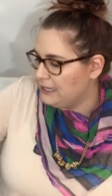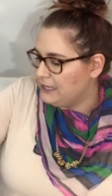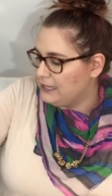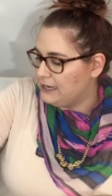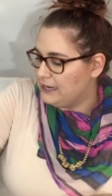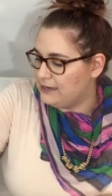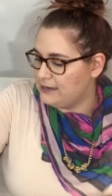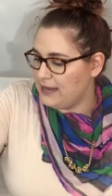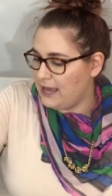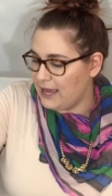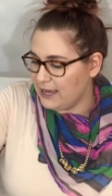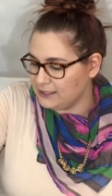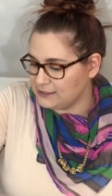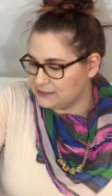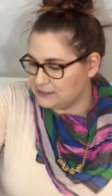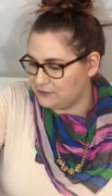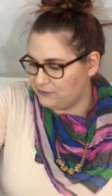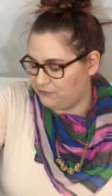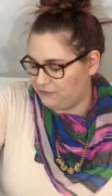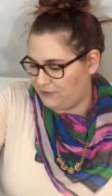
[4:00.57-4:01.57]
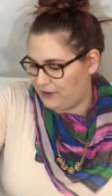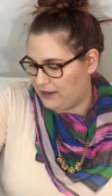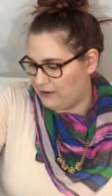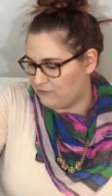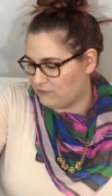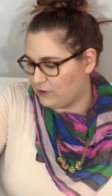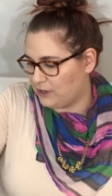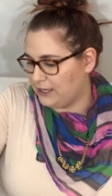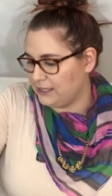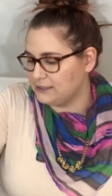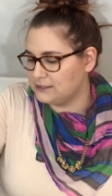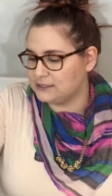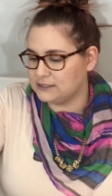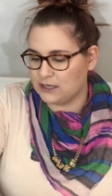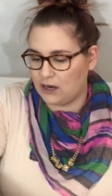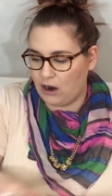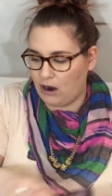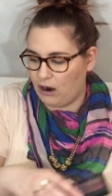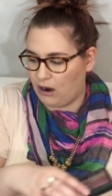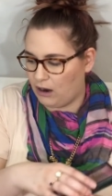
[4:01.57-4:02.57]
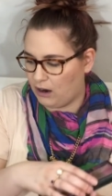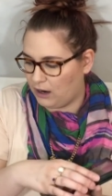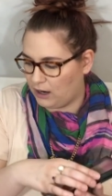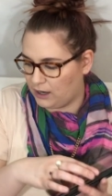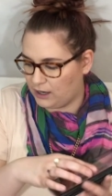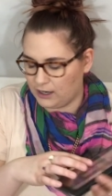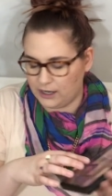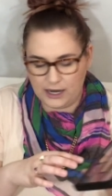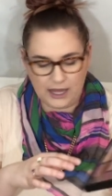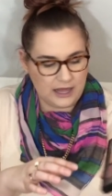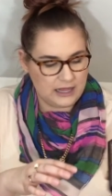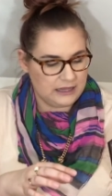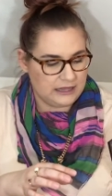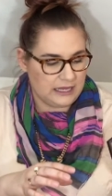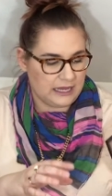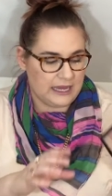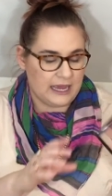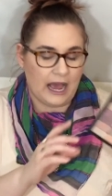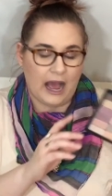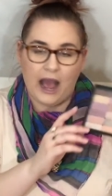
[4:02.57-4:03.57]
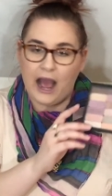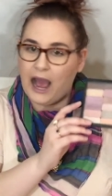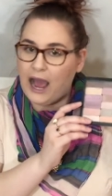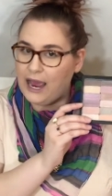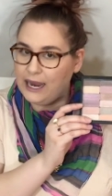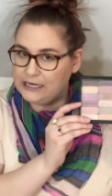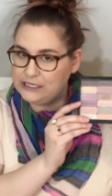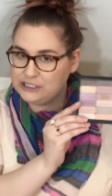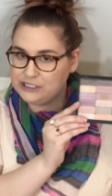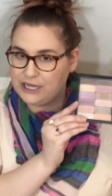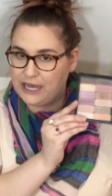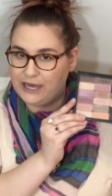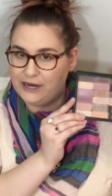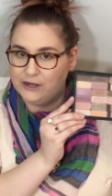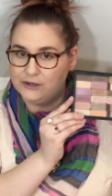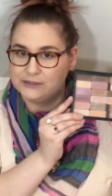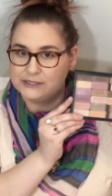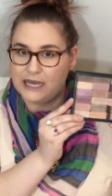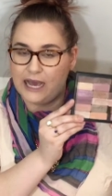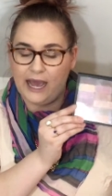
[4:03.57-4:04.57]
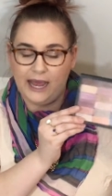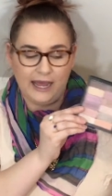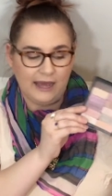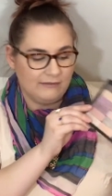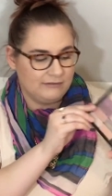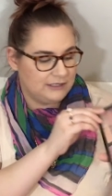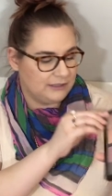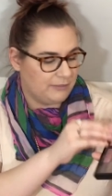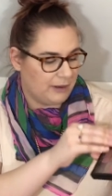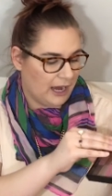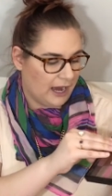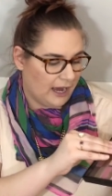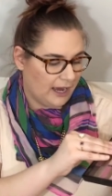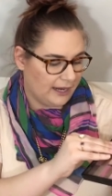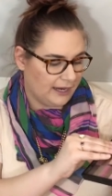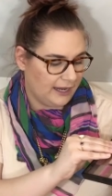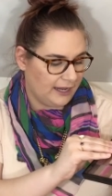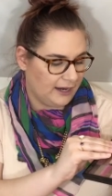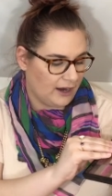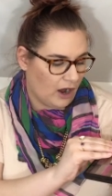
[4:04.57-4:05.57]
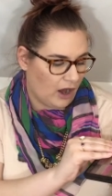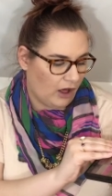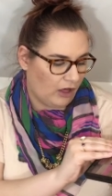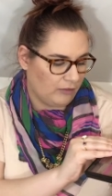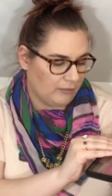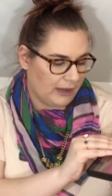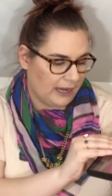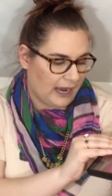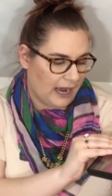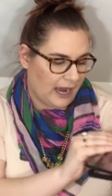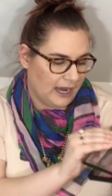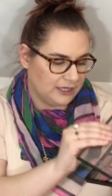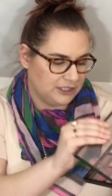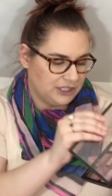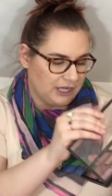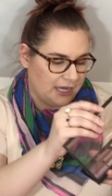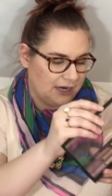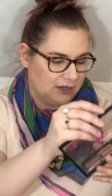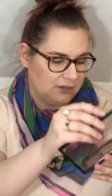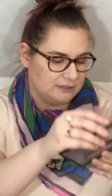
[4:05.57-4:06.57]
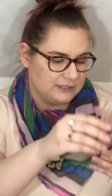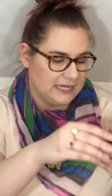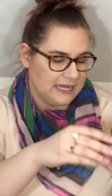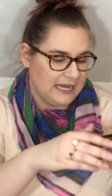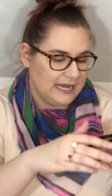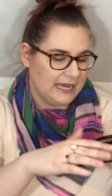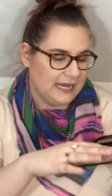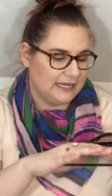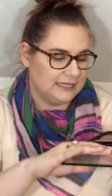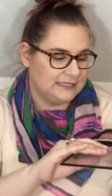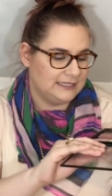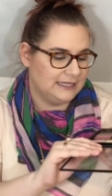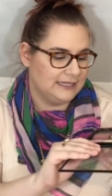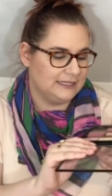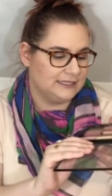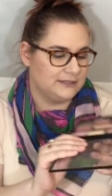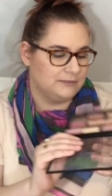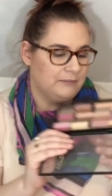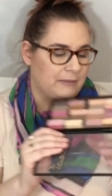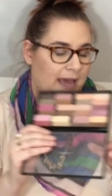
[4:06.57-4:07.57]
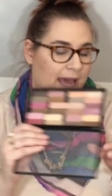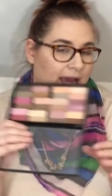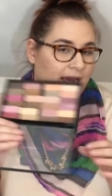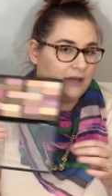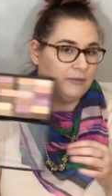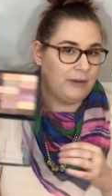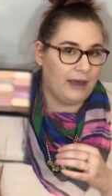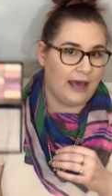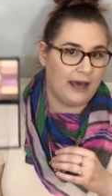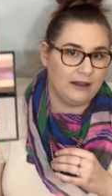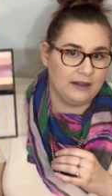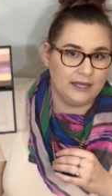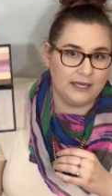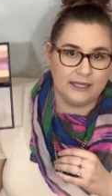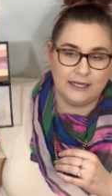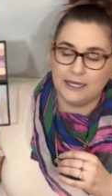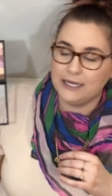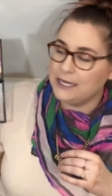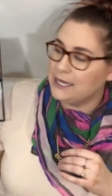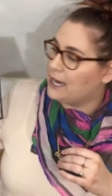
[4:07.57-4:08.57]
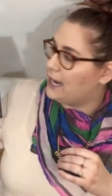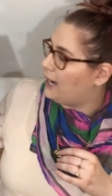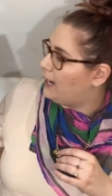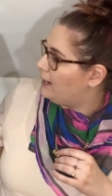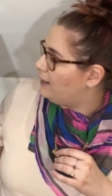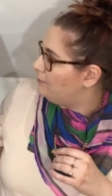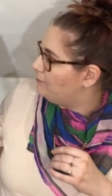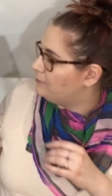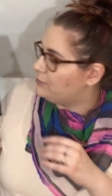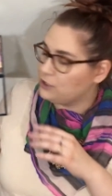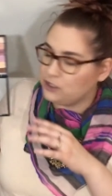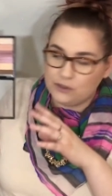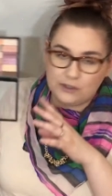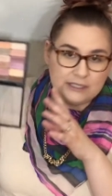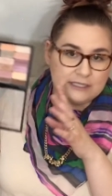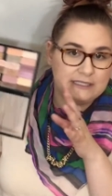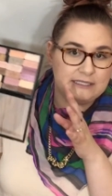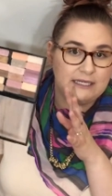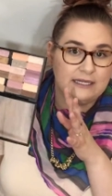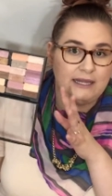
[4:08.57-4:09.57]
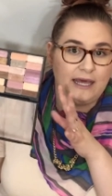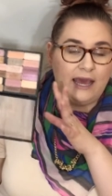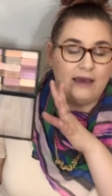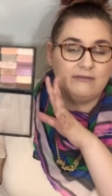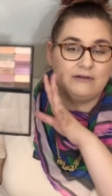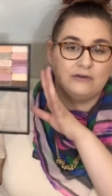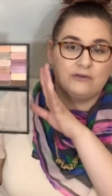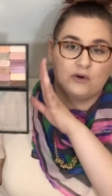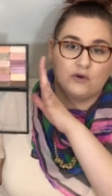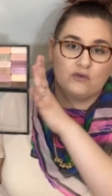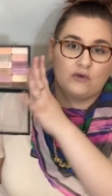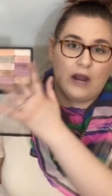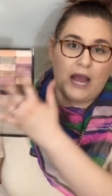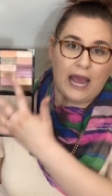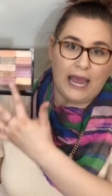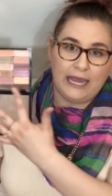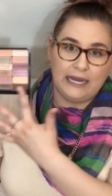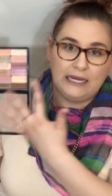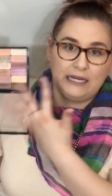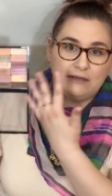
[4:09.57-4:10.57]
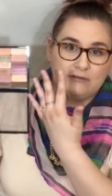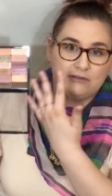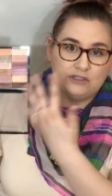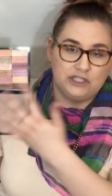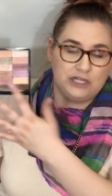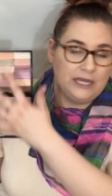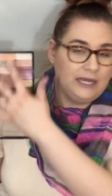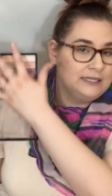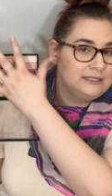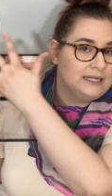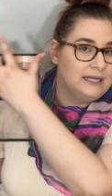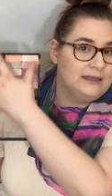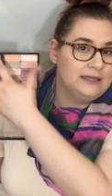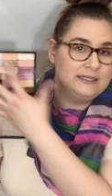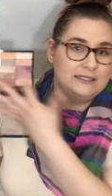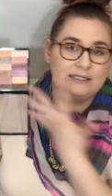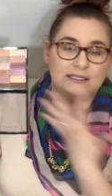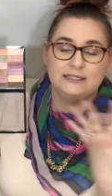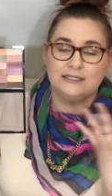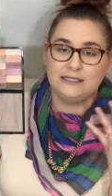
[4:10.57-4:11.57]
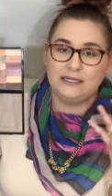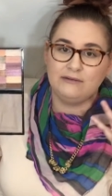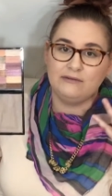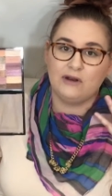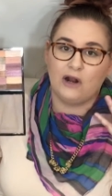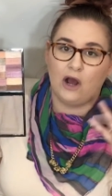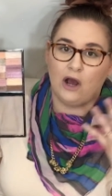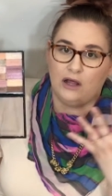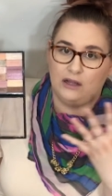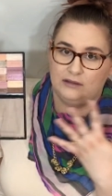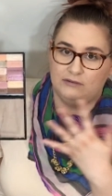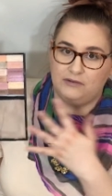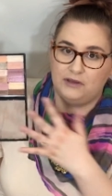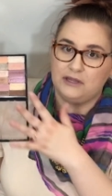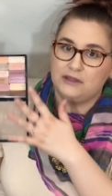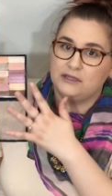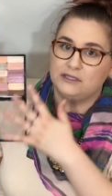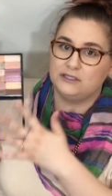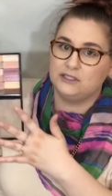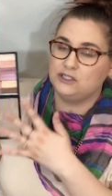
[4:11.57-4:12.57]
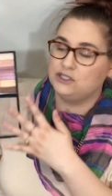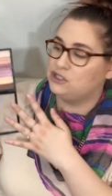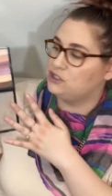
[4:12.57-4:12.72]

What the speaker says: Next favorite are the eyeshadows. I have depotted all of my eyeshadows into this MAC palette, but you can see they have a variety of shades, and this isn't even all of it. This is